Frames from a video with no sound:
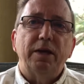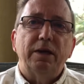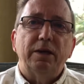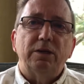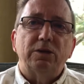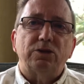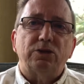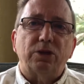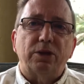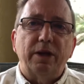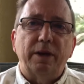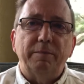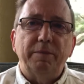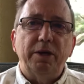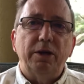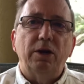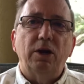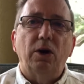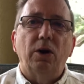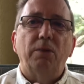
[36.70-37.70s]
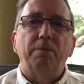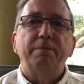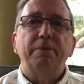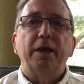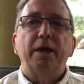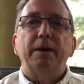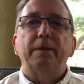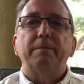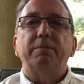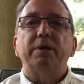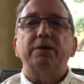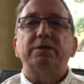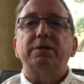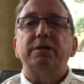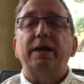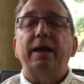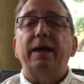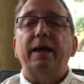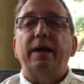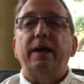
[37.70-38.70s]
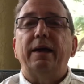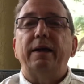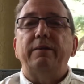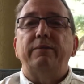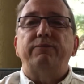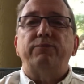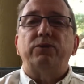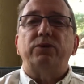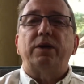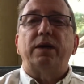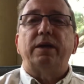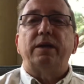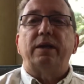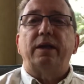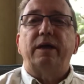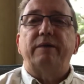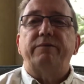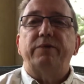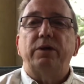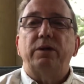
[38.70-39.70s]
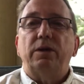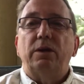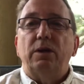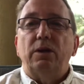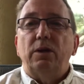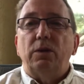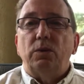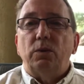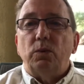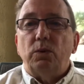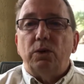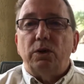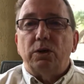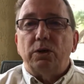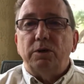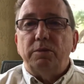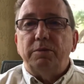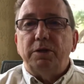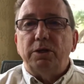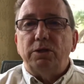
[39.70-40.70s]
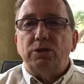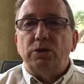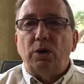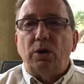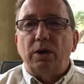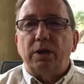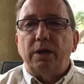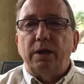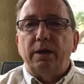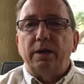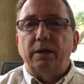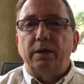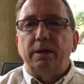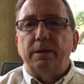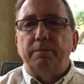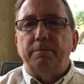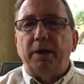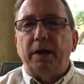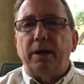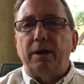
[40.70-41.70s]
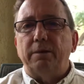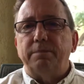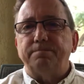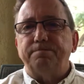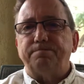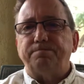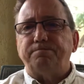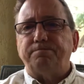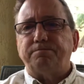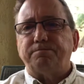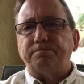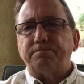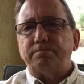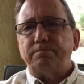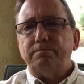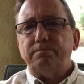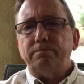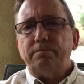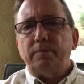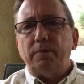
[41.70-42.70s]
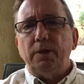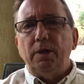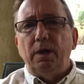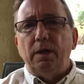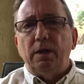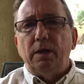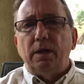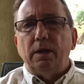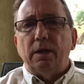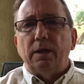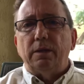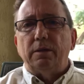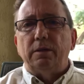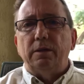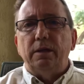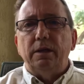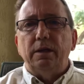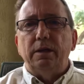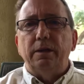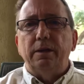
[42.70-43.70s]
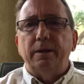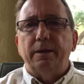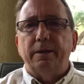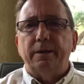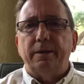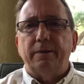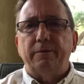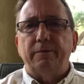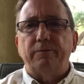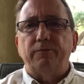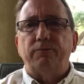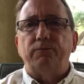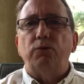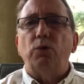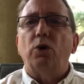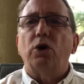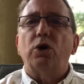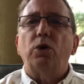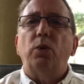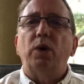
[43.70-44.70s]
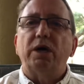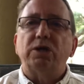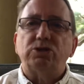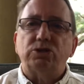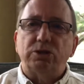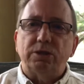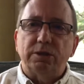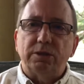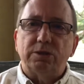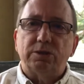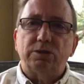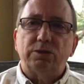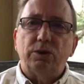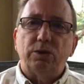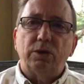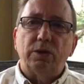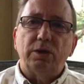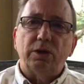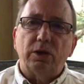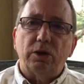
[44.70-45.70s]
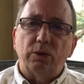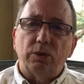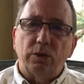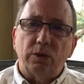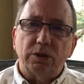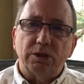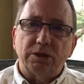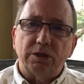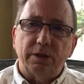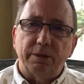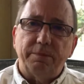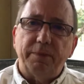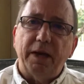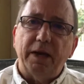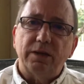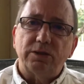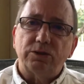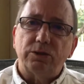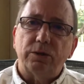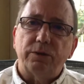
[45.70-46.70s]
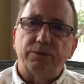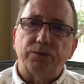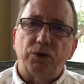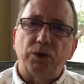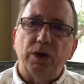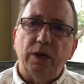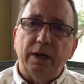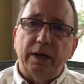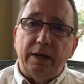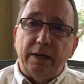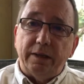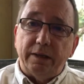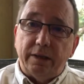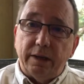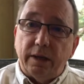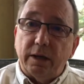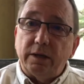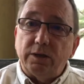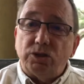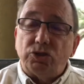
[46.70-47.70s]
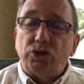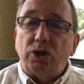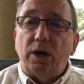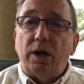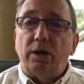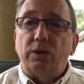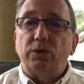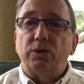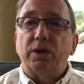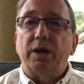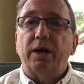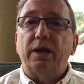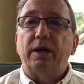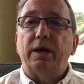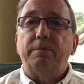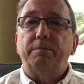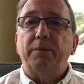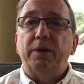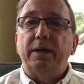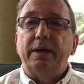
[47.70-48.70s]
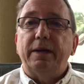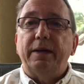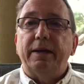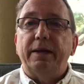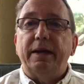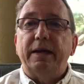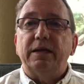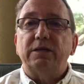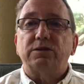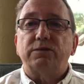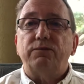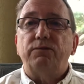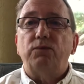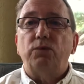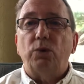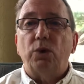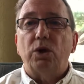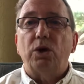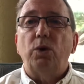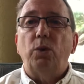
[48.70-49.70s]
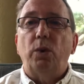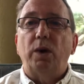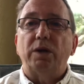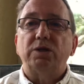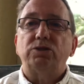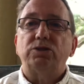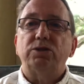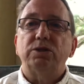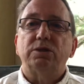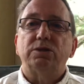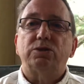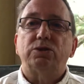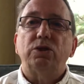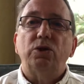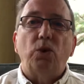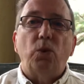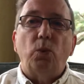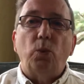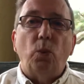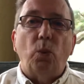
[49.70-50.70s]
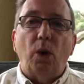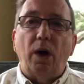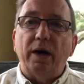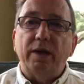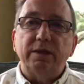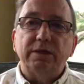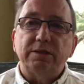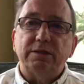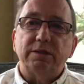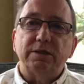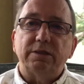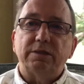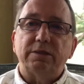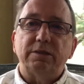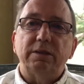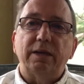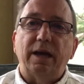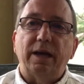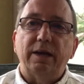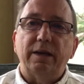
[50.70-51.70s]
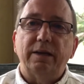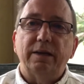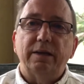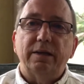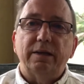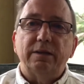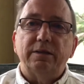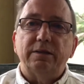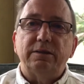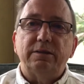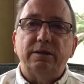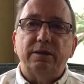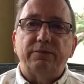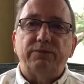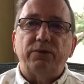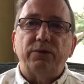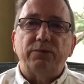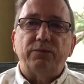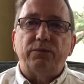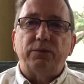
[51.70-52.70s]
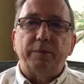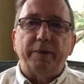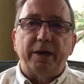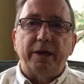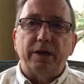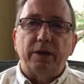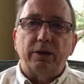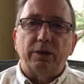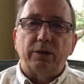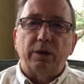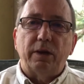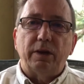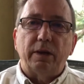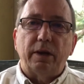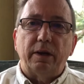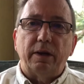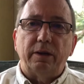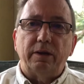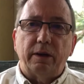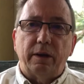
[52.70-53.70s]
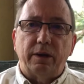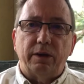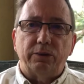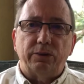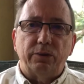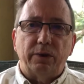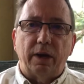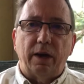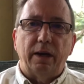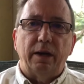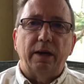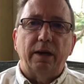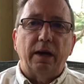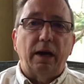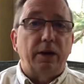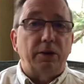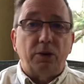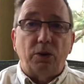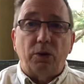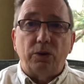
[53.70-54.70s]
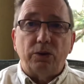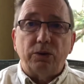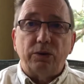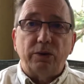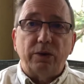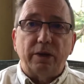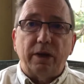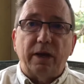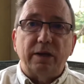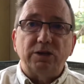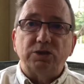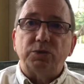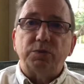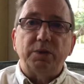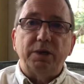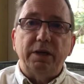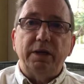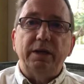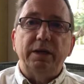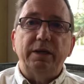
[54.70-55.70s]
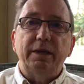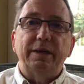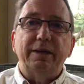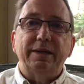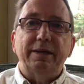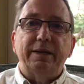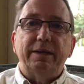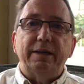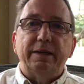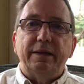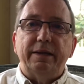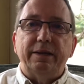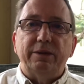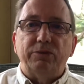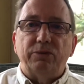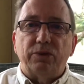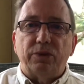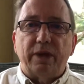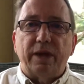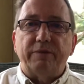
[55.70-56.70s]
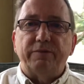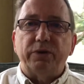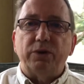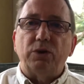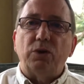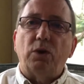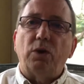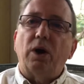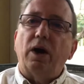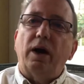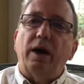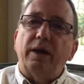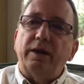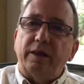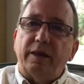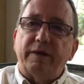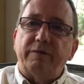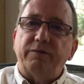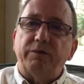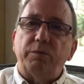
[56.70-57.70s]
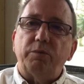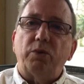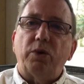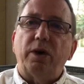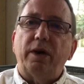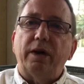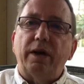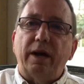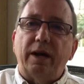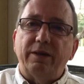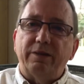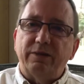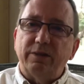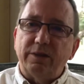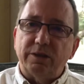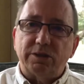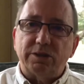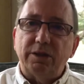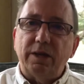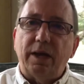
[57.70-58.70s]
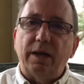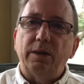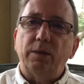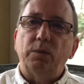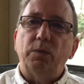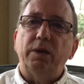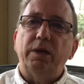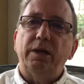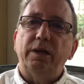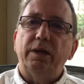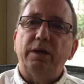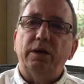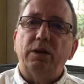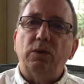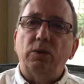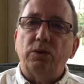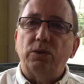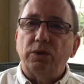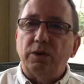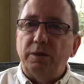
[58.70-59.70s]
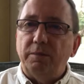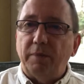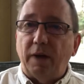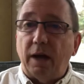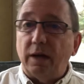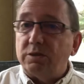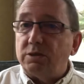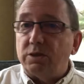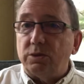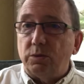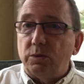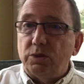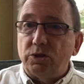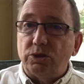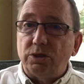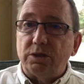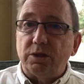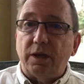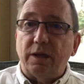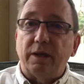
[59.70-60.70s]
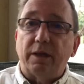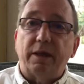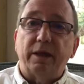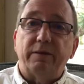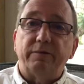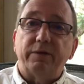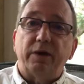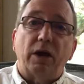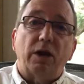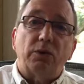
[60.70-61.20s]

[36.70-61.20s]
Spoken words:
So let me know. But today, for day 11, we're going to be talking about the 4 questions. During the course of the Passover, the youngest child will get up and ask 4 questions. Why is this night different from any other night? On all other nights we eat either leavened or unleavened bread. On this night we eat only matzah, which is unleavened.